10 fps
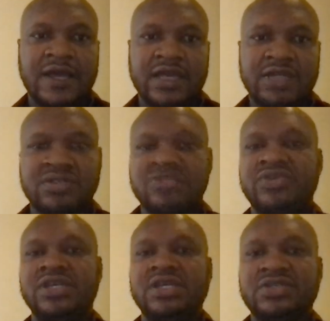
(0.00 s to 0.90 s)
It was
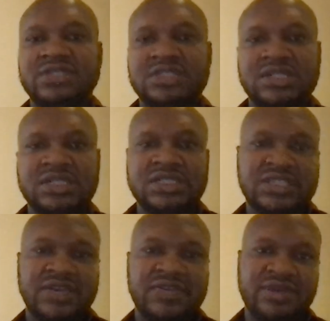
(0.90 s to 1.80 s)
really interesting
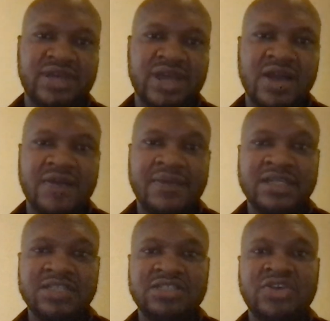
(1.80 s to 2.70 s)
discovering how
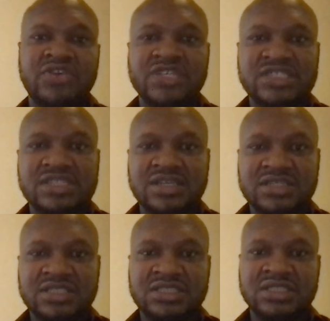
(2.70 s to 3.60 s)
much
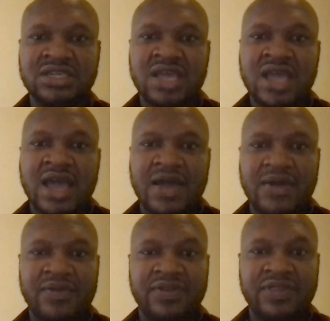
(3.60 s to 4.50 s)
research
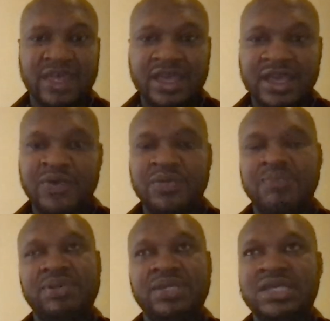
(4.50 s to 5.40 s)
out there
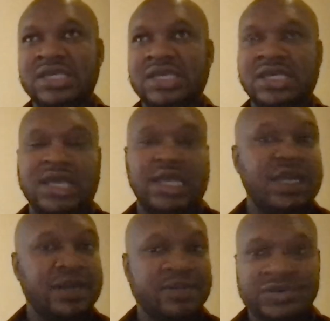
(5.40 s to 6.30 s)
could be
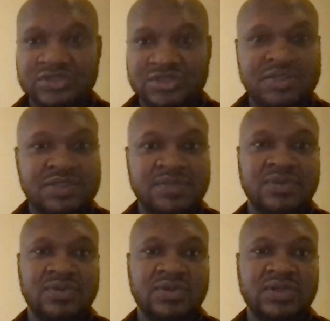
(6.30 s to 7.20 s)

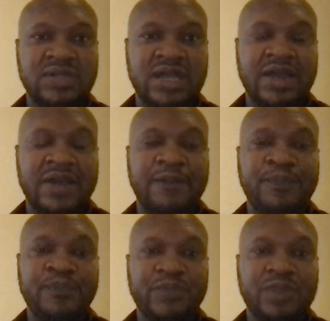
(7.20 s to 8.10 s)
irreproducible,
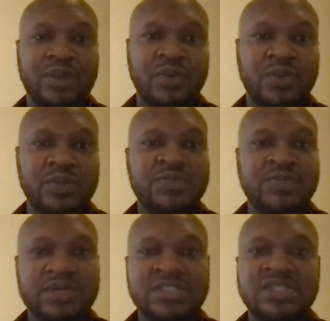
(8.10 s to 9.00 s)

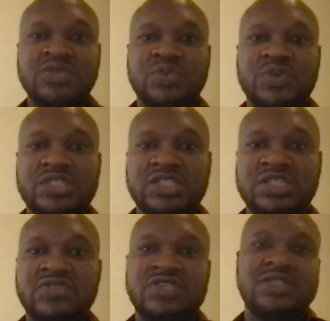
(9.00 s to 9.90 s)
which brings into
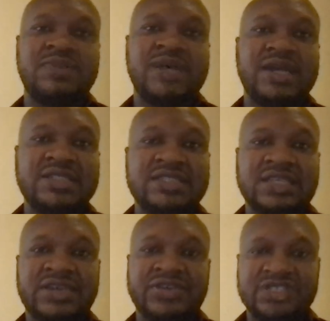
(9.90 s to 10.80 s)
question transparency
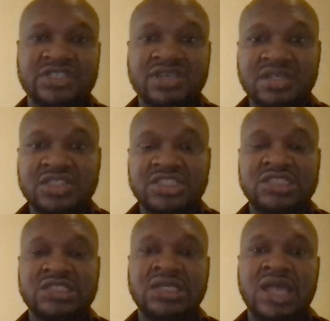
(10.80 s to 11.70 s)
in research,
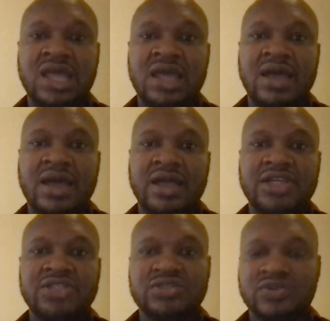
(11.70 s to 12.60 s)

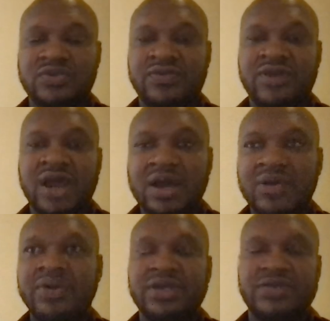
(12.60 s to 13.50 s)
issues of
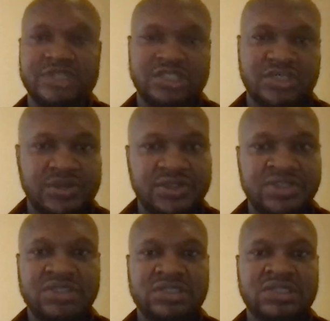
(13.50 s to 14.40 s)
fraud in
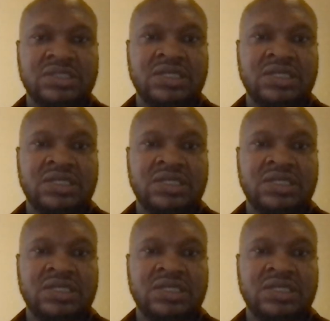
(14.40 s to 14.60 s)
research.